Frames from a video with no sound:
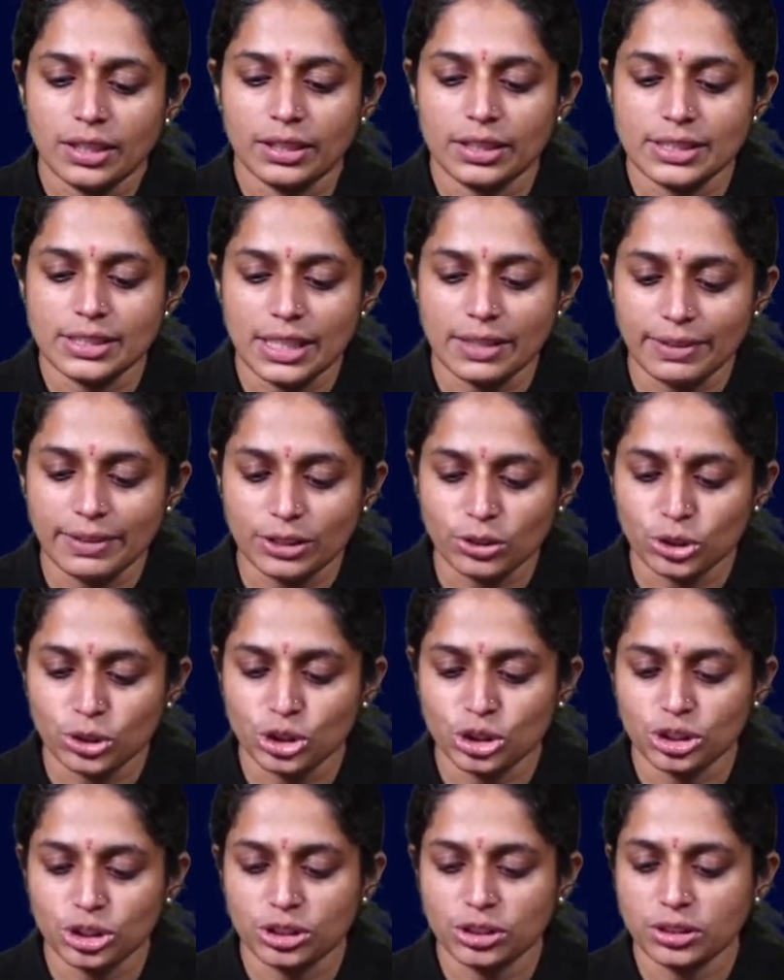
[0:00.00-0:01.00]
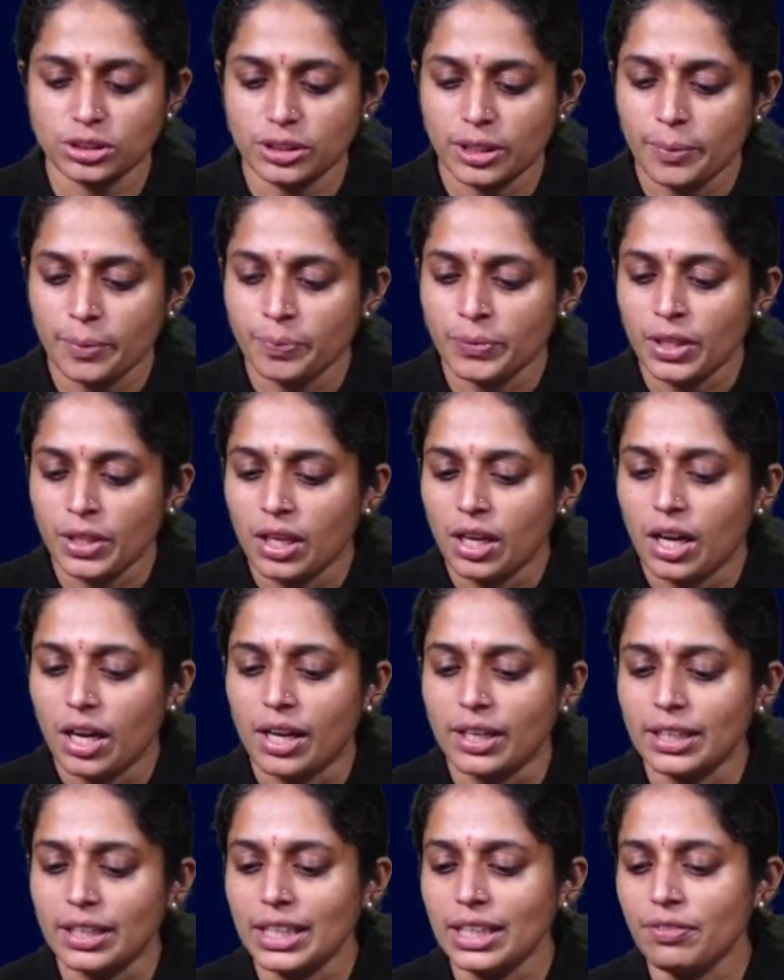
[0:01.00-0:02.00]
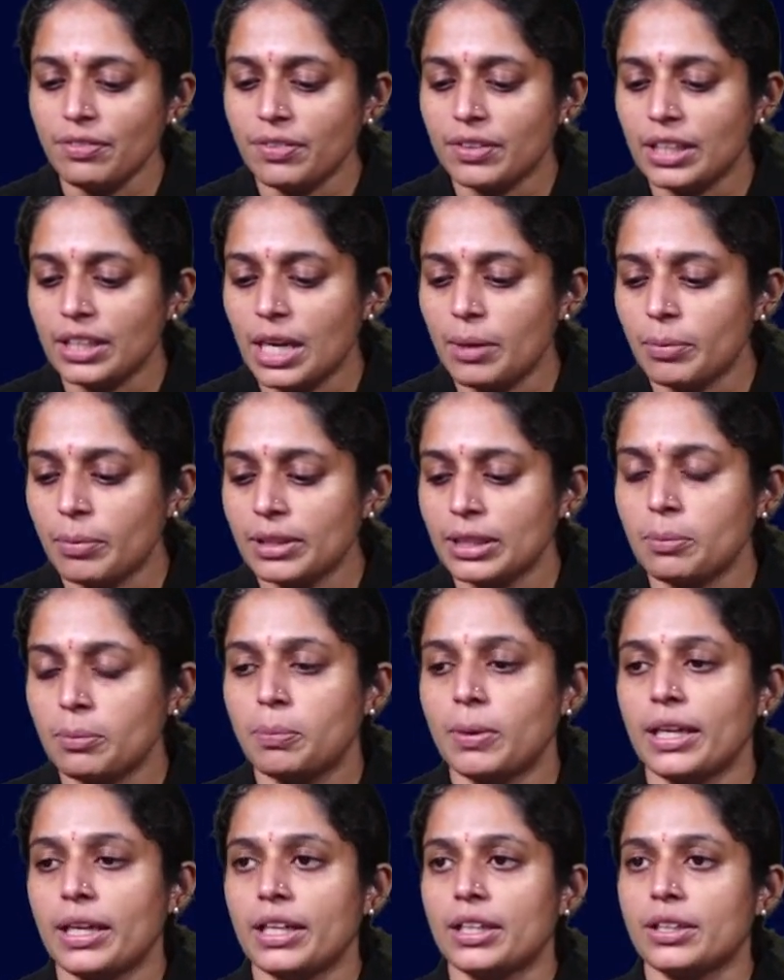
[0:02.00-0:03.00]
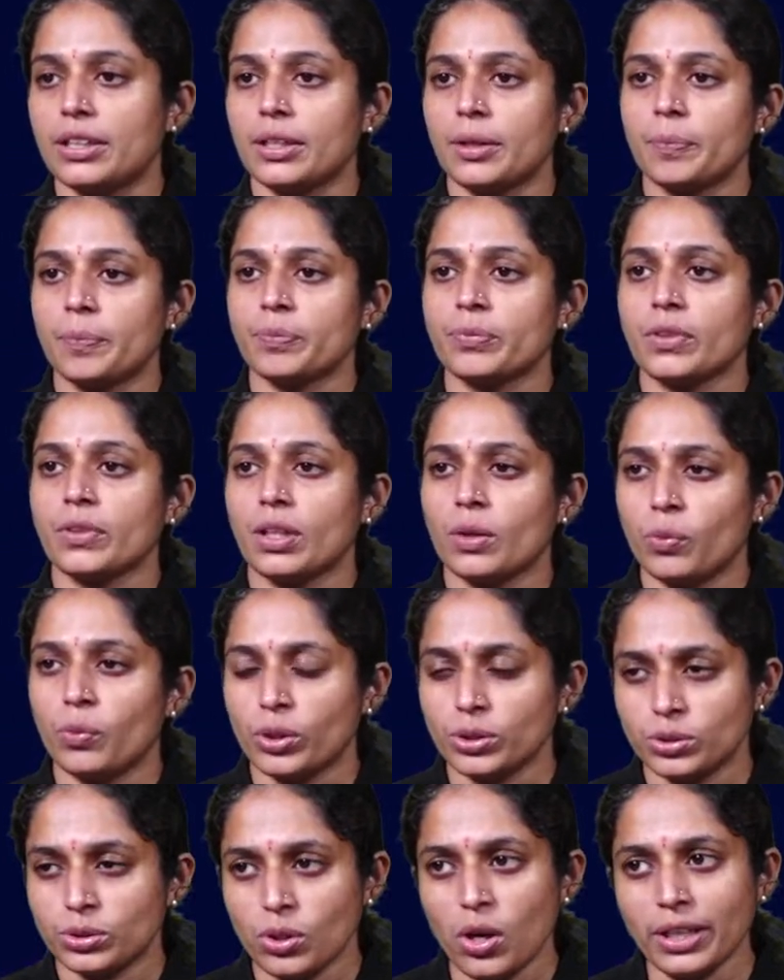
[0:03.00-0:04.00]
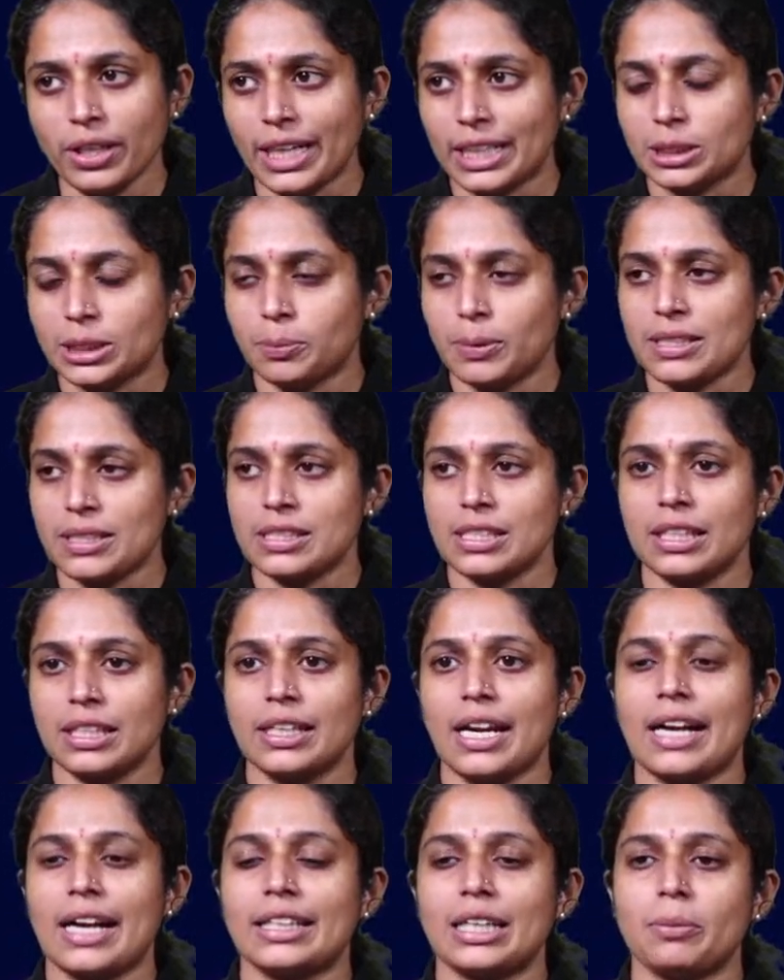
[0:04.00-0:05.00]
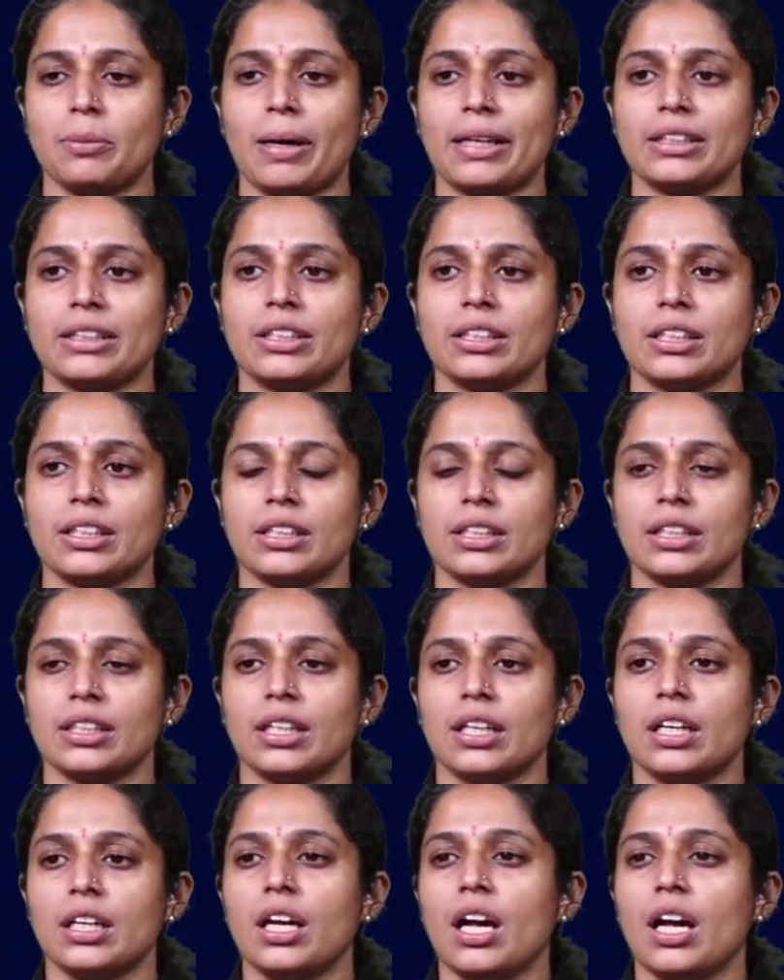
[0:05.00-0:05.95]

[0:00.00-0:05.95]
Thirty-seventh question. A relief claimed in the plaint was not expressly granted by the decree.